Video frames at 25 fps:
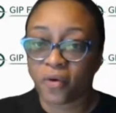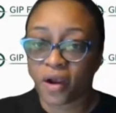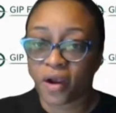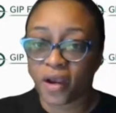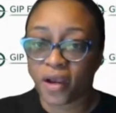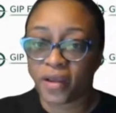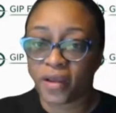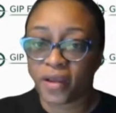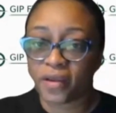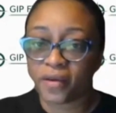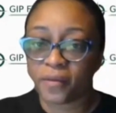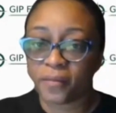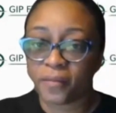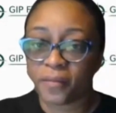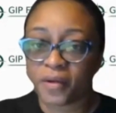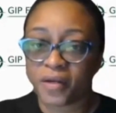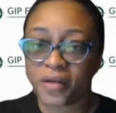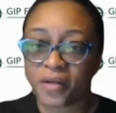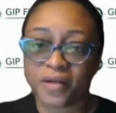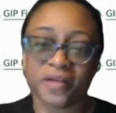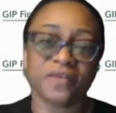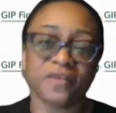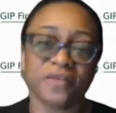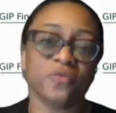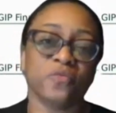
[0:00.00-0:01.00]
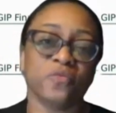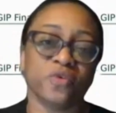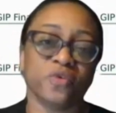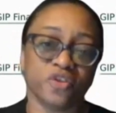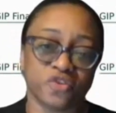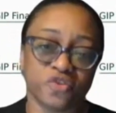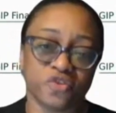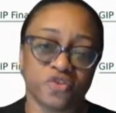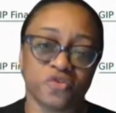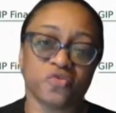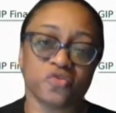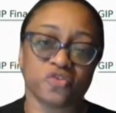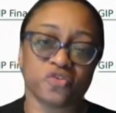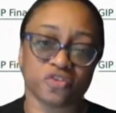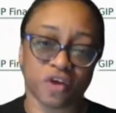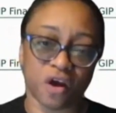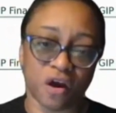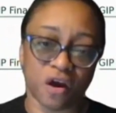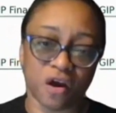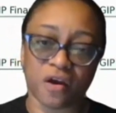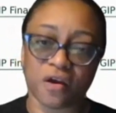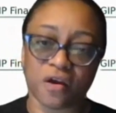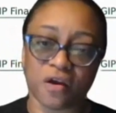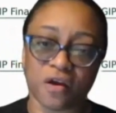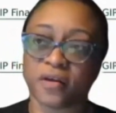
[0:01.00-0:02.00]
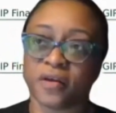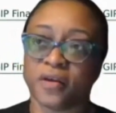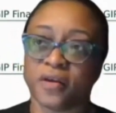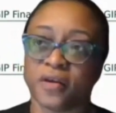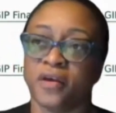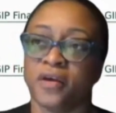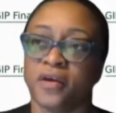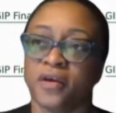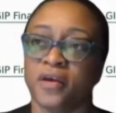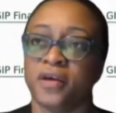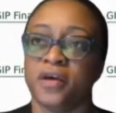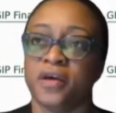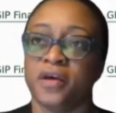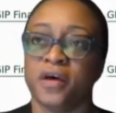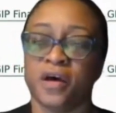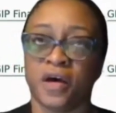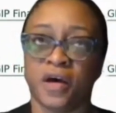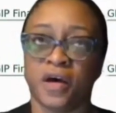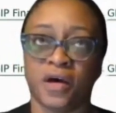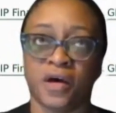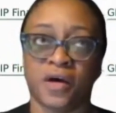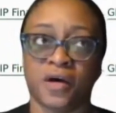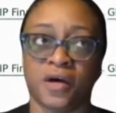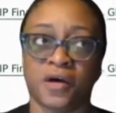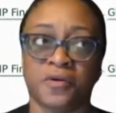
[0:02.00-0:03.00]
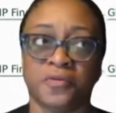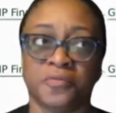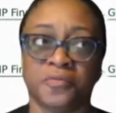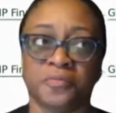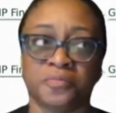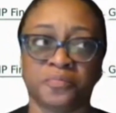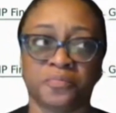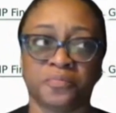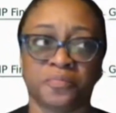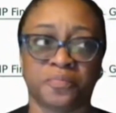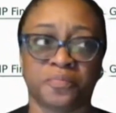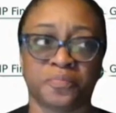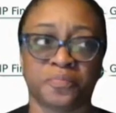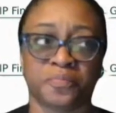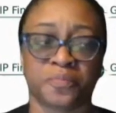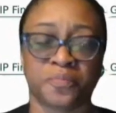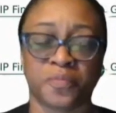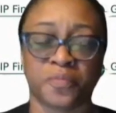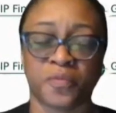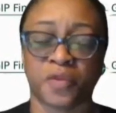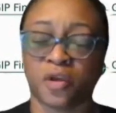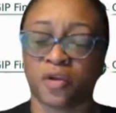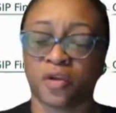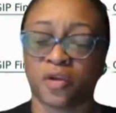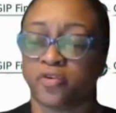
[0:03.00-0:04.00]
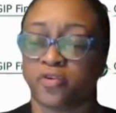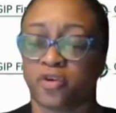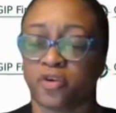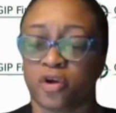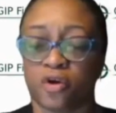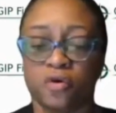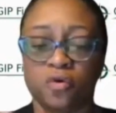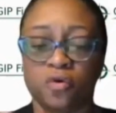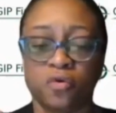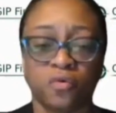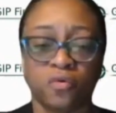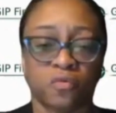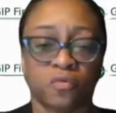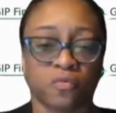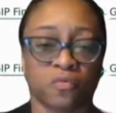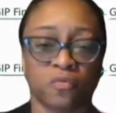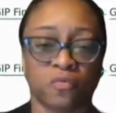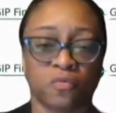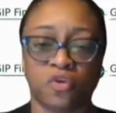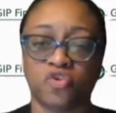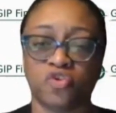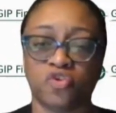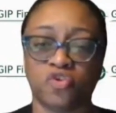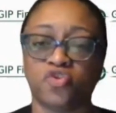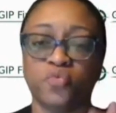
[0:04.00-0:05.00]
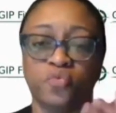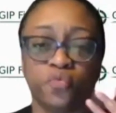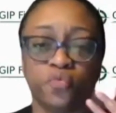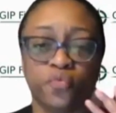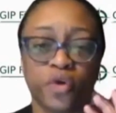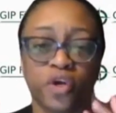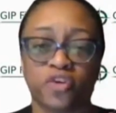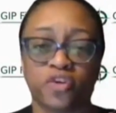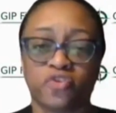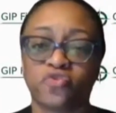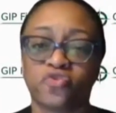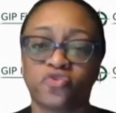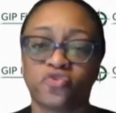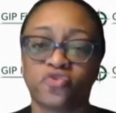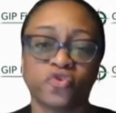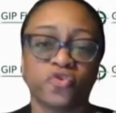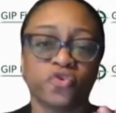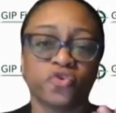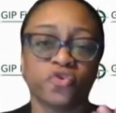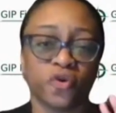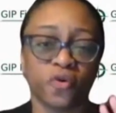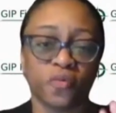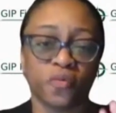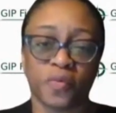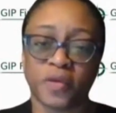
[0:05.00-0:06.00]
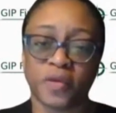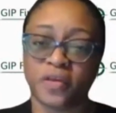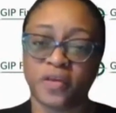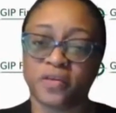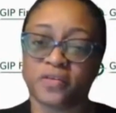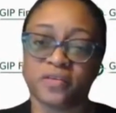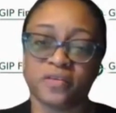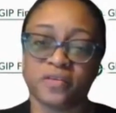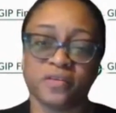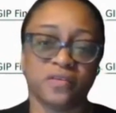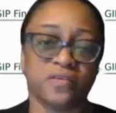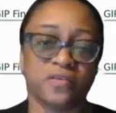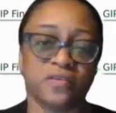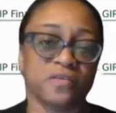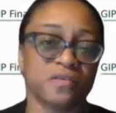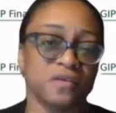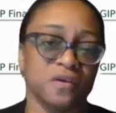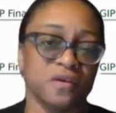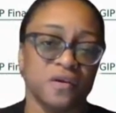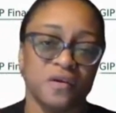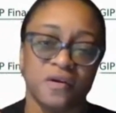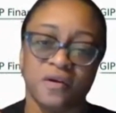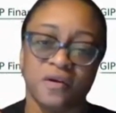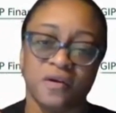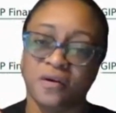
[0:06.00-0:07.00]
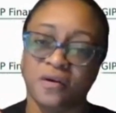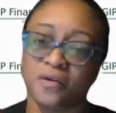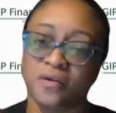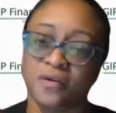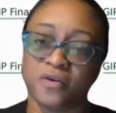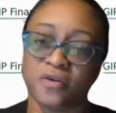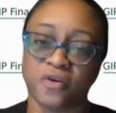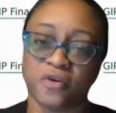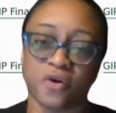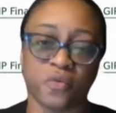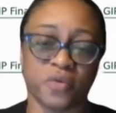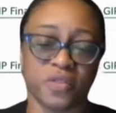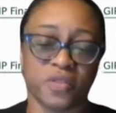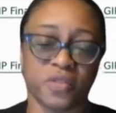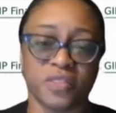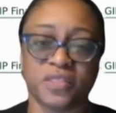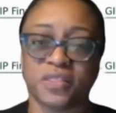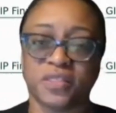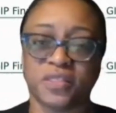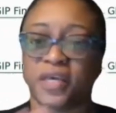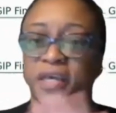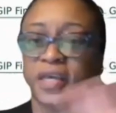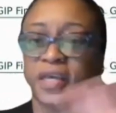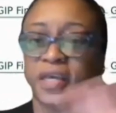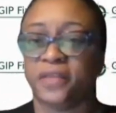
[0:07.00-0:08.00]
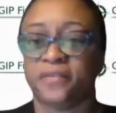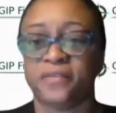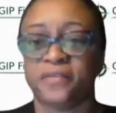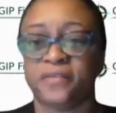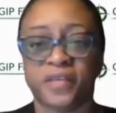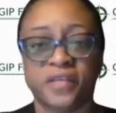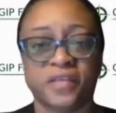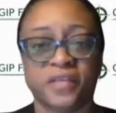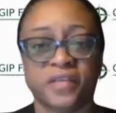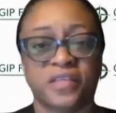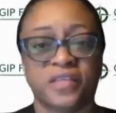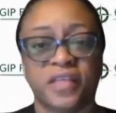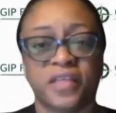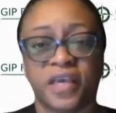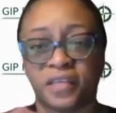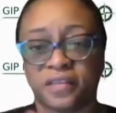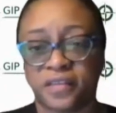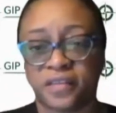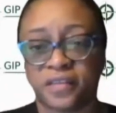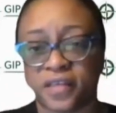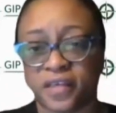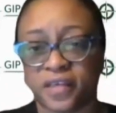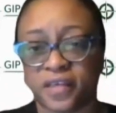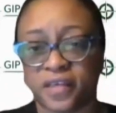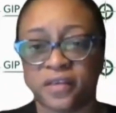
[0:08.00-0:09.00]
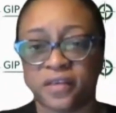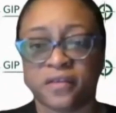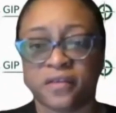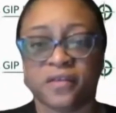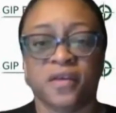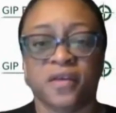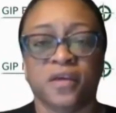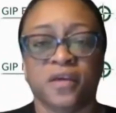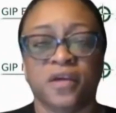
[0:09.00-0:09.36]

right? Because once you start, um, you know, once you register your business, you know, with the state, things like that,